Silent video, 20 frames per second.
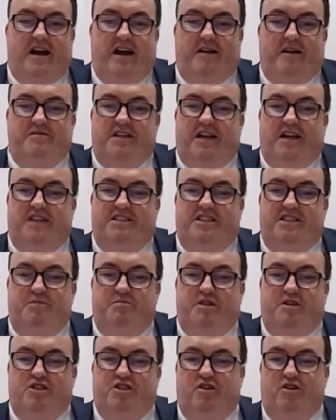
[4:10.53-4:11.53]
I'm delighted
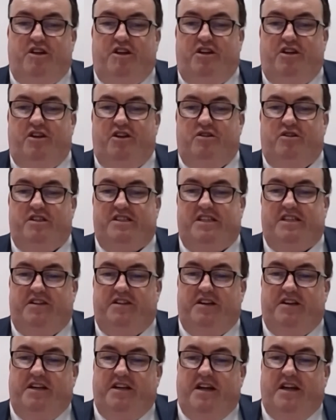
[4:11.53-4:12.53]
to be joining you this
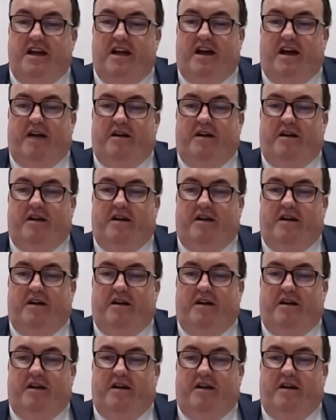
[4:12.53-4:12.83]
evening.